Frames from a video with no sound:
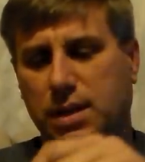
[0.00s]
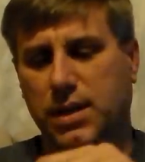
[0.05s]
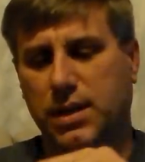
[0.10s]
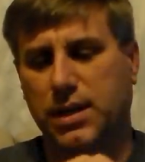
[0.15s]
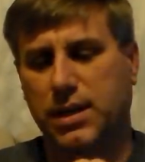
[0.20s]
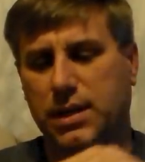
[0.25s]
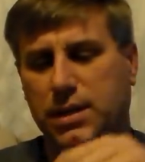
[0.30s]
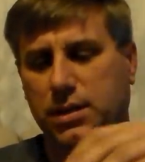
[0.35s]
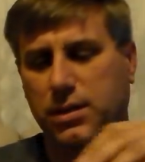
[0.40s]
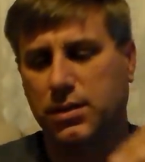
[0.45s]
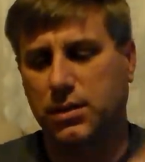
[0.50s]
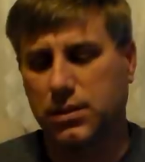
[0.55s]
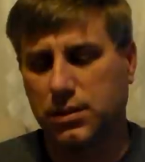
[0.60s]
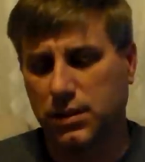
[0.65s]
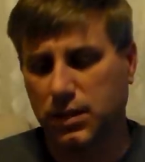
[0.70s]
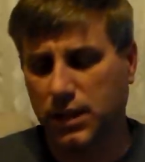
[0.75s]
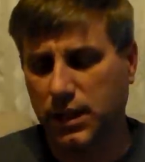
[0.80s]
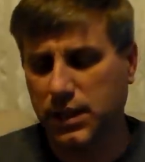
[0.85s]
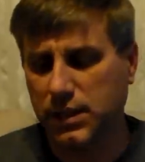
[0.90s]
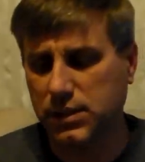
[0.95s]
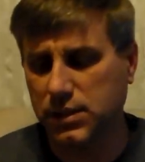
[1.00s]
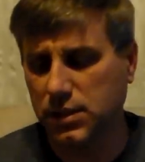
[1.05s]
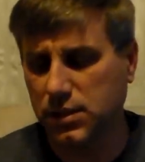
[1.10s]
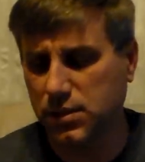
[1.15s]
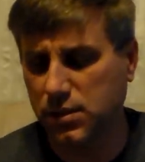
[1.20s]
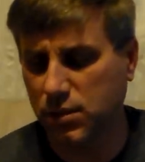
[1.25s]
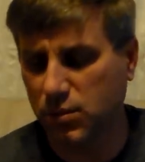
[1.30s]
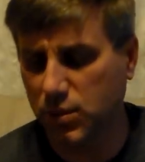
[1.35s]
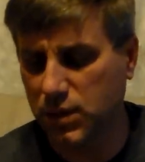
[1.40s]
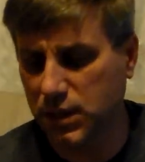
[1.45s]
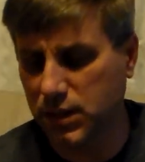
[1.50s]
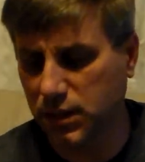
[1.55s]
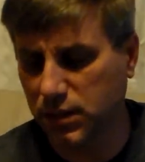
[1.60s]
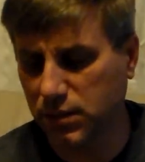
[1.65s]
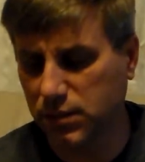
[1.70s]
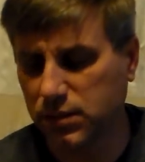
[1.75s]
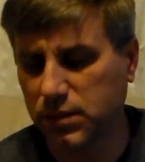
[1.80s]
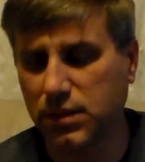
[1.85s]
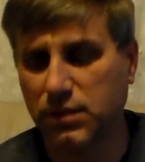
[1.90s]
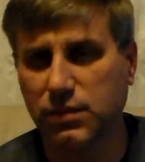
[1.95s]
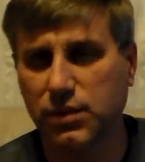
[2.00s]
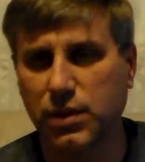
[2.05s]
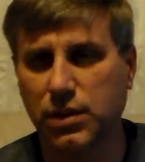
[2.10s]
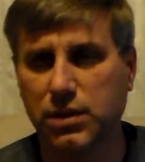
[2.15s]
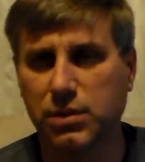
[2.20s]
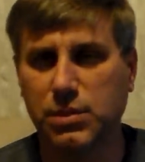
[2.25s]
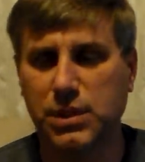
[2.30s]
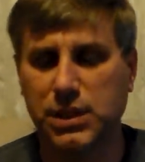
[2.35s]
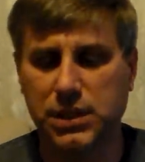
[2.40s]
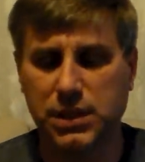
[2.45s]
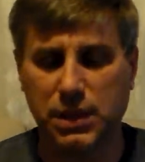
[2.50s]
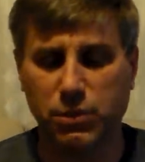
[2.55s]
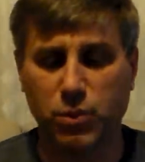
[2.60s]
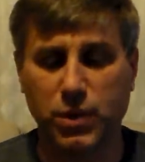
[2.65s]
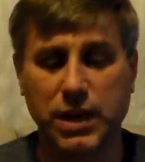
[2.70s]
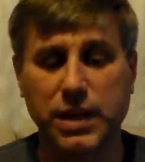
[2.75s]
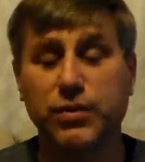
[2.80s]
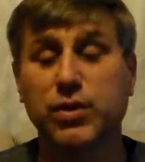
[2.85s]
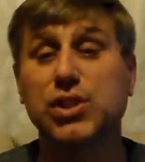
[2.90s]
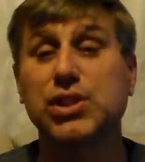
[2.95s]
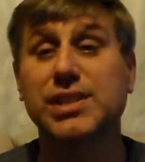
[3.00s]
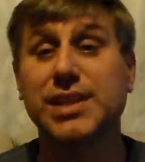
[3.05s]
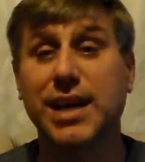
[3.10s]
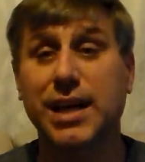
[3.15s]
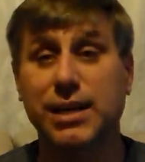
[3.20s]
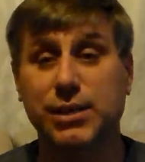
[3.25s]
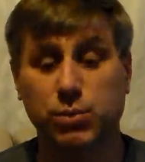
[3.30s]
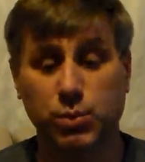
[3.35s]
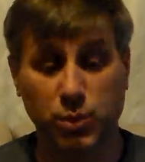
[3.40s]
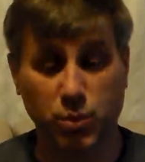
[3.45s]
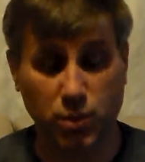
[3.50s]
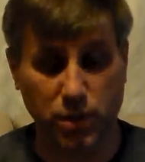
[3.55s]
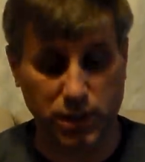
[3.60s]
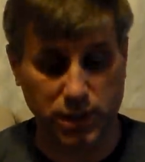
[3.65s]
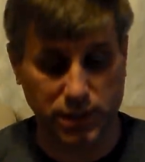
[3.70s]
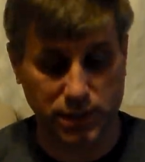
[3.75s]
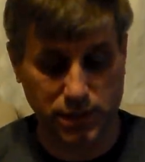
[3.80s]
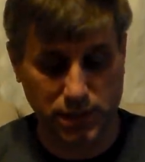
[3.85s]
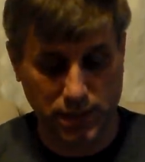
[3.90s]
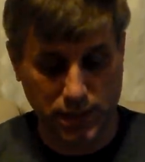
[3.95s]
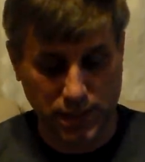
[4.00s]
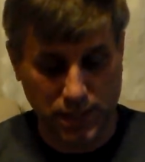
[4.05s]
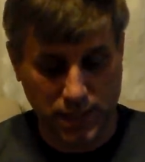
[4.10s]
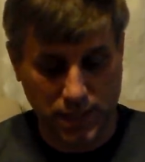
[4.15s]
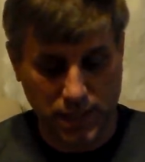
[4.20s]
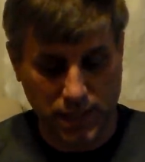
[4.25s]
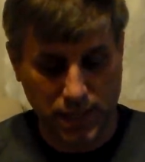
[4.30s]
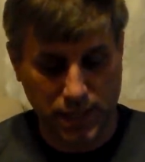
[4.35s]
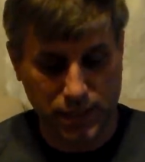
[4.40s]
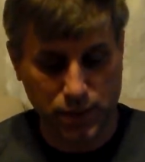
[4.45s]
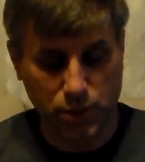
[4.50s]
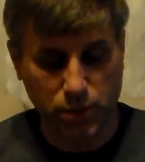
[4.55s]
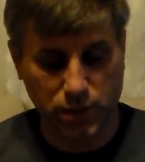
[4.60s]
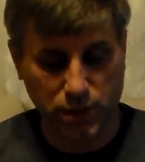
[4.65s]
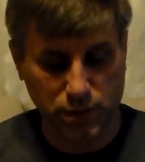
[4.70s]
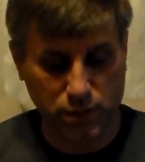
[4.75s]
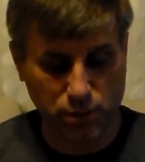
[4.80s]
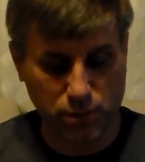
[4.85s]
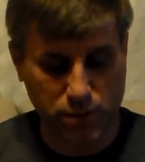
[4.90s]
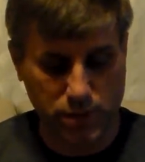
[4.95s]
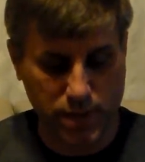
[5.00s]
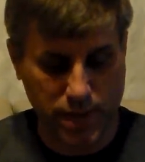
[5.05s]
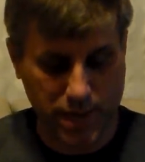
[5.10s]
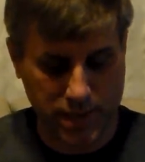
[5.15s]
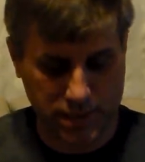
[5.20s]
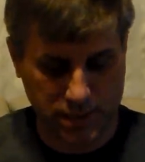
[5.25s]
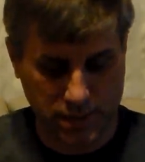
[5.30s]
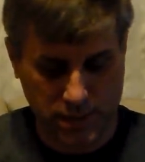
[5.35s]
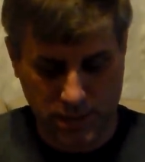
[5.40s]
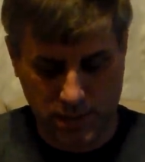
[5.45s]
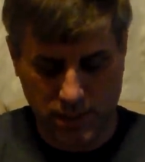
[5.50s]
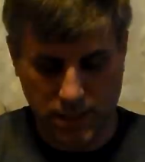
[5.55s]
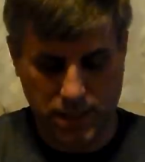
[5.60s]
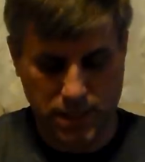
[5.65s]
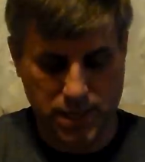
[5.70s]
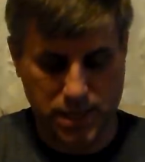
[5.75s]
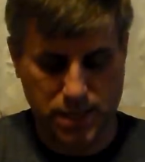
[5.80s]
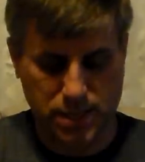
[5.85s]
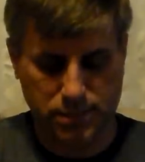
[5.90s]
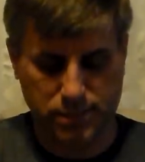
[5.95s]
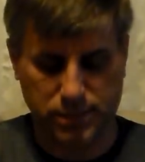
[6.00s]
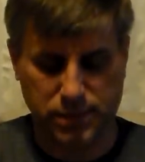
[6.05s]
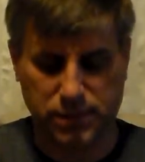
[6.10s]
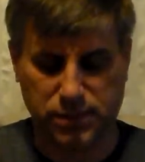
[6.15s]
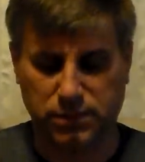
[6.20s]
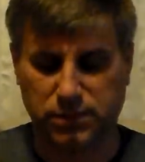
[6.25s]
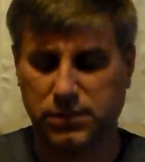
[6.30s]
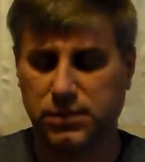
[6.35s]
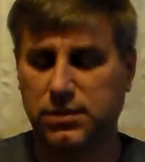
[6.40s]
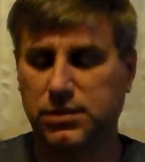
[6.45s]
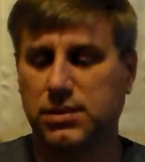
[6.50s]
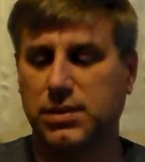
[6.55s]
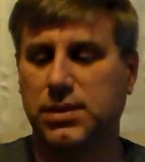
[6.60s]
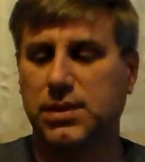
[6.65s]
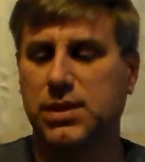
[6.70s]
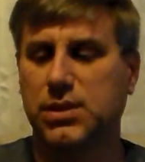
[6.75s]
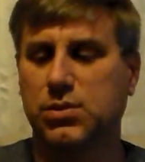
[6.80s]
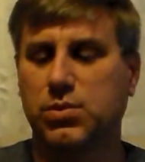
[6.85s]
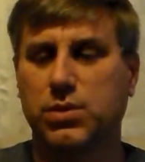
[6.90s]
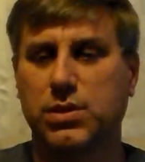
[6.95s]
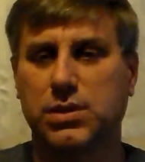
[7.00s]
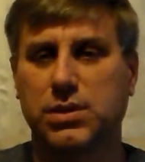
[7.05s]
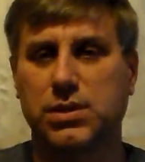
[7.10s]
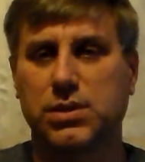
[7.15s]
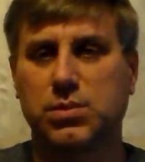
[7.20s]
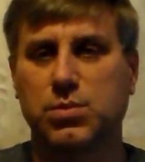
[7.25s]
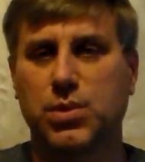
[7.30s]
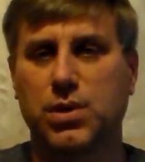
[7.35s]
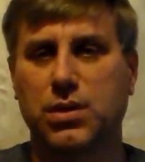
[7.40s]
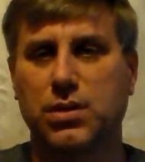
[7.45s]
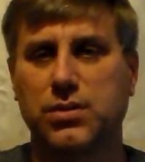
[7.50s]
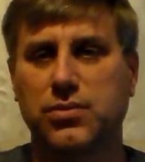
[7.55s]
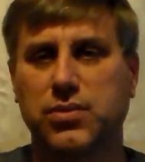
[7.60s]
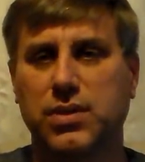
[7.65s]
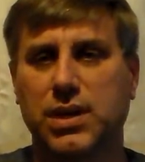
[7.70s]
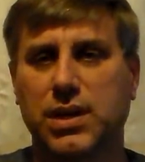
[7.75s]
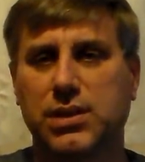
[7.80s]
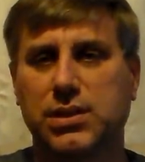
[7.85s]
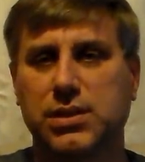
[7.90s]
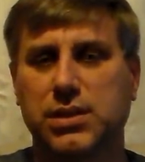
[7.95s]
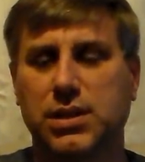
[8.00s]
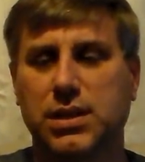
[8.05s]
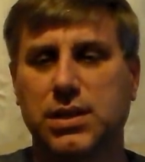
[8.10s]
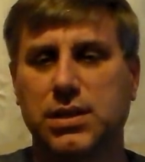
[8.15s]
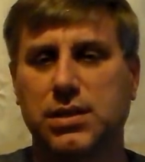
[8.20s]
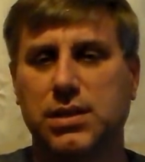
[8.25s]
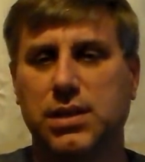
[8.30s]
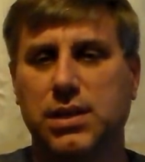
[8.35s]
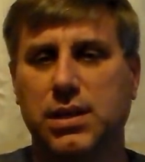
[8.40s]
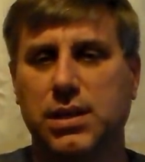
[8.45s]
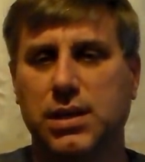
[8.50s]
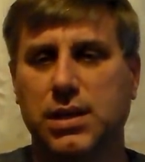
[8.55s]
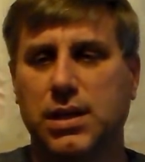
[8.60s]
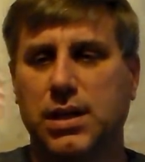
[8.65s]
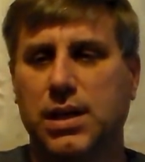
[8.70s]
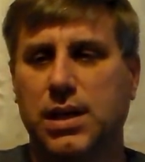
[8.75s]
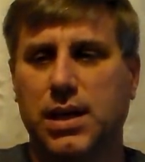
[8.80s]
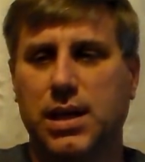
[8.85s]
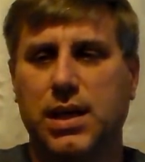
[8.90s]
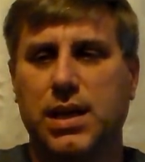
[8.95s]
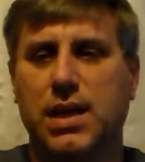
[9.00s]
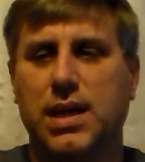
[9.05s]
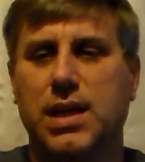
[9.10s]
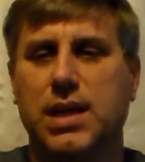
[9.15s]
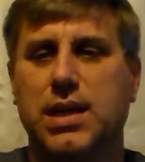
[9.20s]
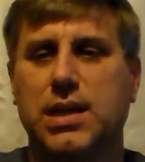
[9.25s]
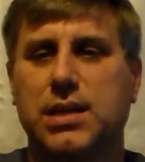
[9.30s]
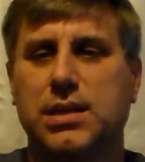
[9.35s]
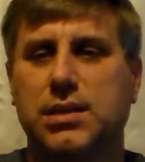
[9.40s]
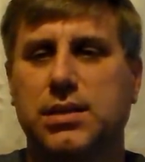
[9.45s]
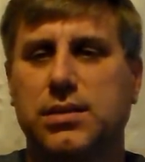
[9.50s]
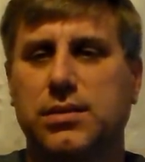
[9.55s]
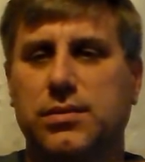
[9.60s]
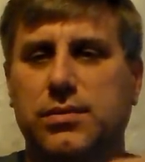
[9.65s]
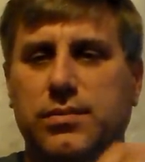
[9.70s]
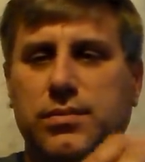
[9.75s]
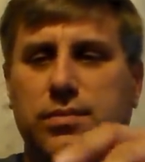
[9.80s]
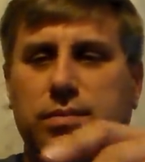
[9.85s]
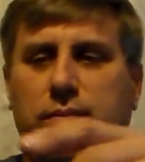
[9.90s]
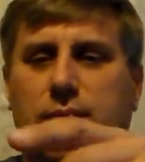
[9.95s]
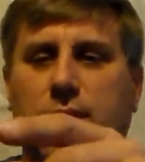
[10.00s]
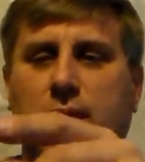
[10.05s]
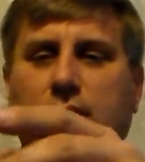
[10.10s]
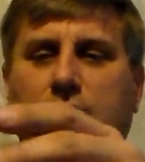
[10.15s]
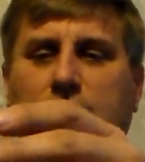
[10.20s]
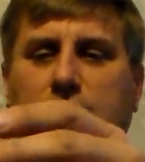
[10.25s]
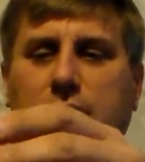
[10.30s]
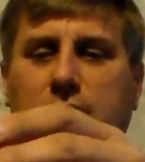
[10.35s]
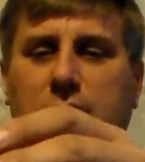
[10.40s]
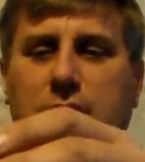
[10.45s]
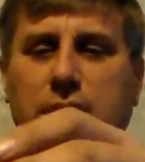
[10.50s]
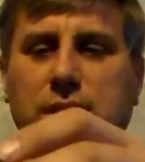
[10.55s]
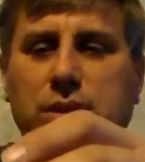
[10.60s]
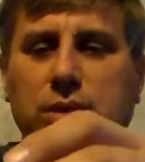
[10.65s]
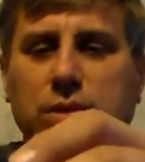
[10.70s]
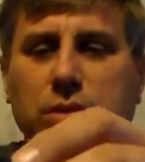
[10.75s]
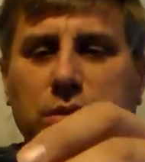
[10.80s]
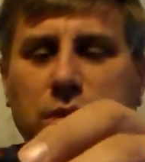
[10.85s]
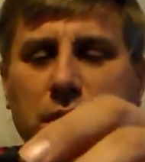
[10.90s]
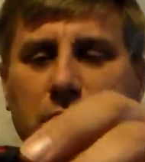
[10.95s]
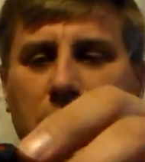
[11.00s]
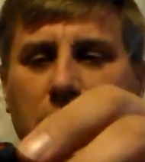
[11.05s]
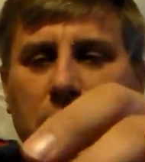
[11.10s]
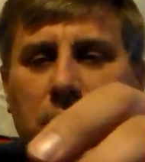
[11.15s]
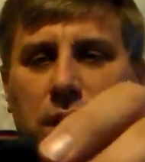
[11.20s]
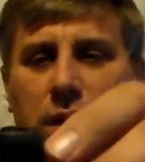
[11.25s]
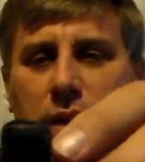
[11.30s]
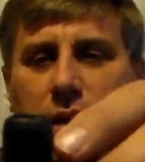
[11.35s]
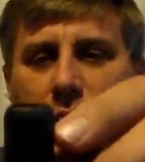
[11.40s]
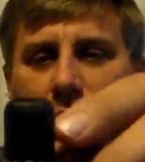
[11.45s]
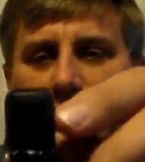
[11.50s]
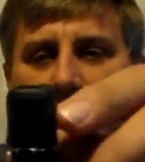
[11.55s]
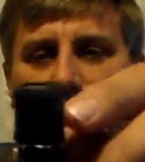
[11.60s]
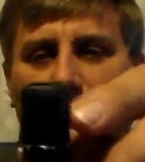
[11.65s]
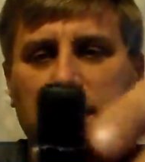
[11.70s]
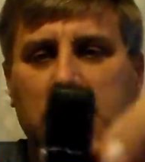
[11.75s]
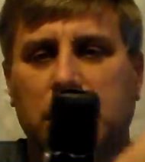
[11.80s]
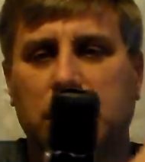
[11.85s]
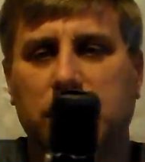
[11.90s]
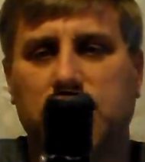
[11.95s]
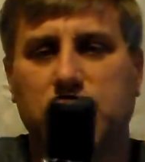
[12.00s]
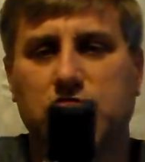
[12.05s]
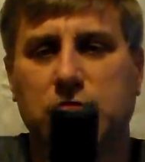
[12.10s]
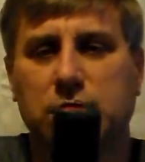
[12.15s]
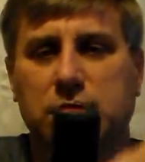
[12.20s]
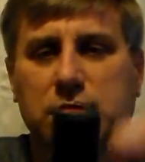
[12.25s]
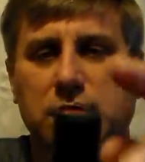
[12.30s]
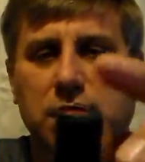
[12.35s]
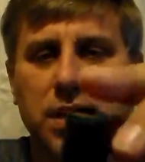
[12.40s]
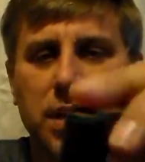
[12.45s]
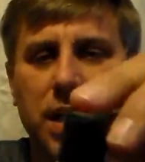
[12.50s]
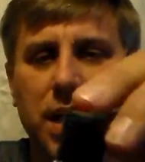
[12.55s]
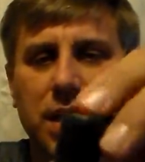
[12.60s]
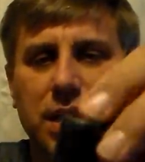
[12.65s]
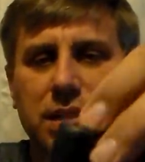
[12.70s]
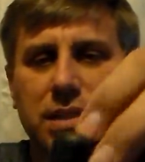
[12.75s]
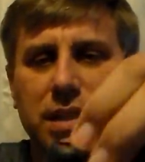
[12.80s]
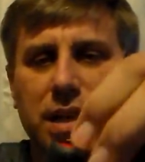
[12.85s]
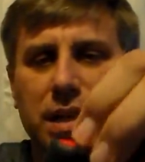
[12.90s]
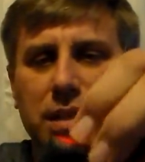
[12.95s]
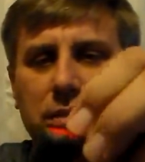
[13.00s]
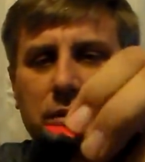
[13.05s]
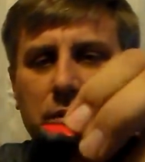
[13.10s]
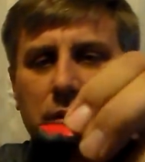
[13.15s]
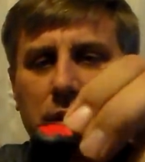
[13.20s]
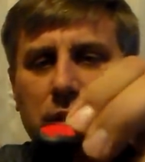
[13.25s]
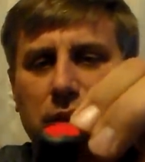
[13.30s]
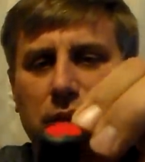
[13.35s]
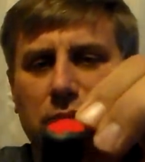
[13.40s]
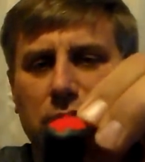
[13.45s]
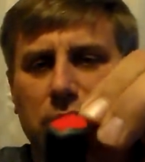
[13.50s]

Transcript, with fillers: I got their lenses so we could convert them into whatever size we wanted. And you can do that. Uh, this one's a smaller flashlight and all you got to do, if you can see that, is that's